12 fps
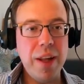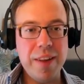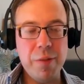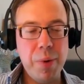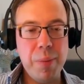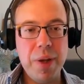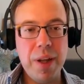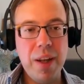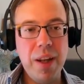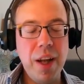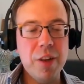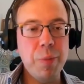Like that's probably a
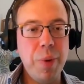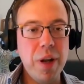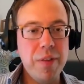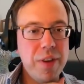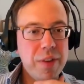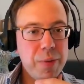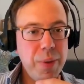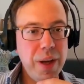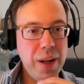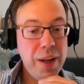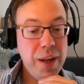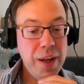large part of it as
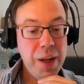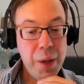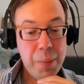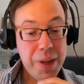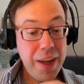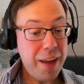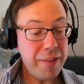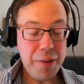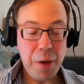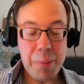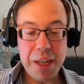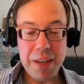well. But yeah,
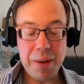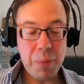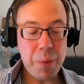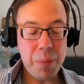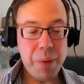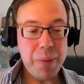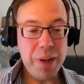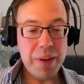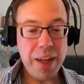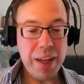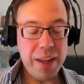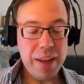so I mean, when we were
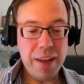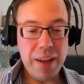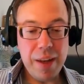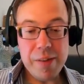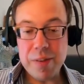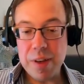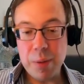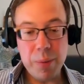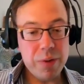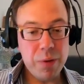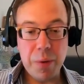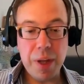looking in our study,
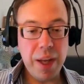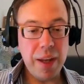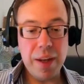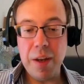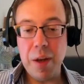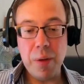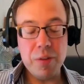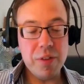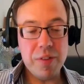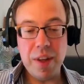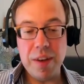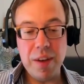we're talking,
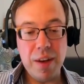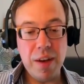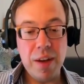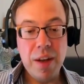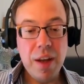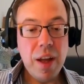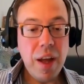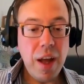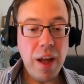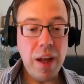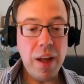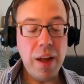just under
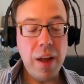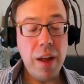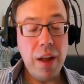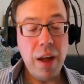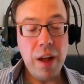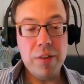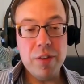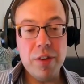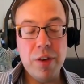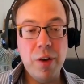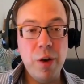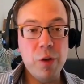
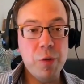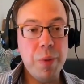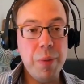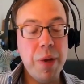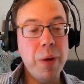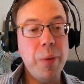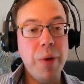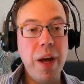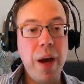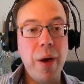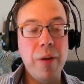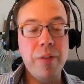100 euros per
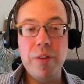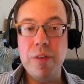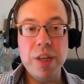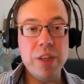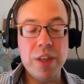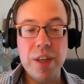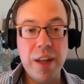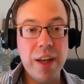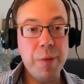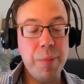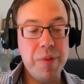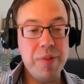megawatt hour for reaching a
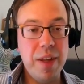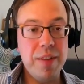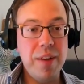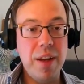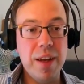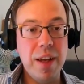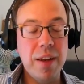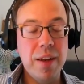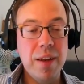90% target.